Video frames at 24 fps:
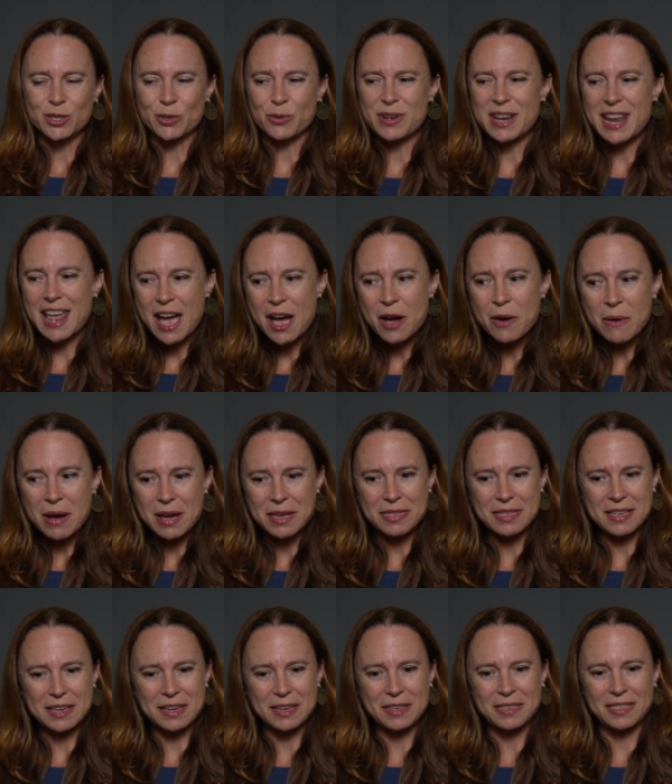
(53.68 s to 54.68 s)
So now I
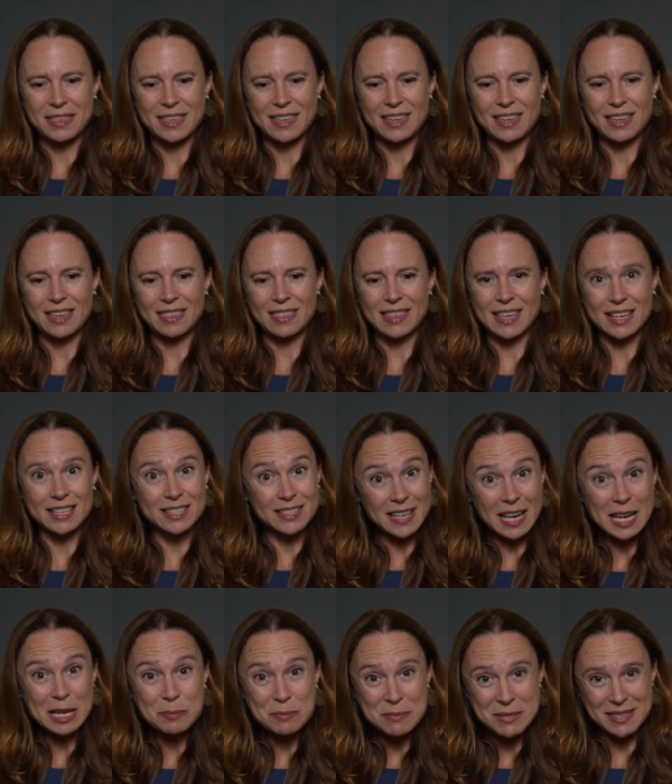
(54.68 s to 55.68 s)
think the
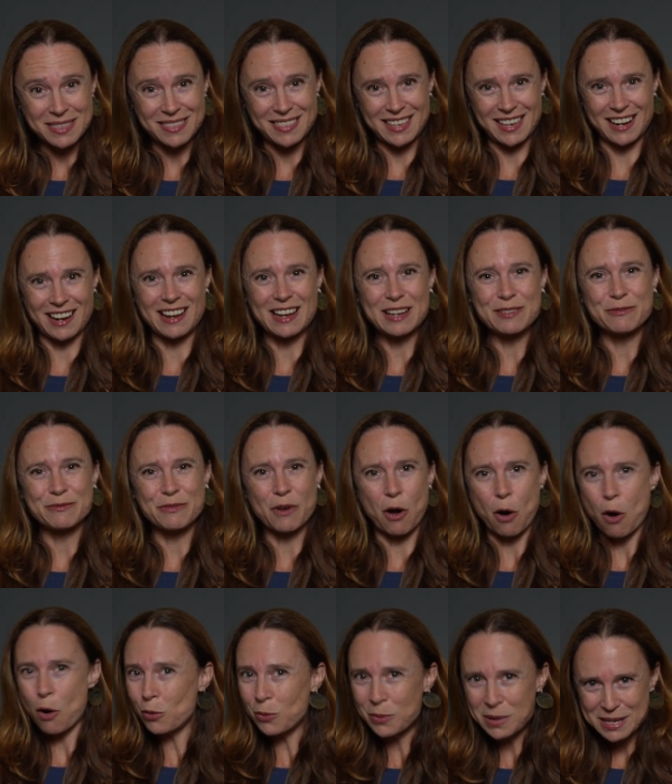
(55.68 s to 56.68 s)
excitement that I've
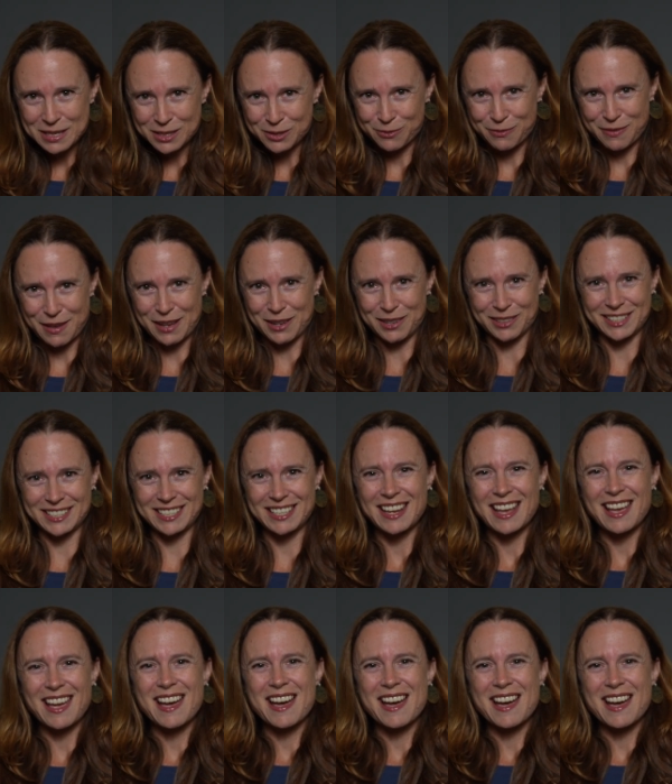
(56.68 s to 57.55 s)
always felt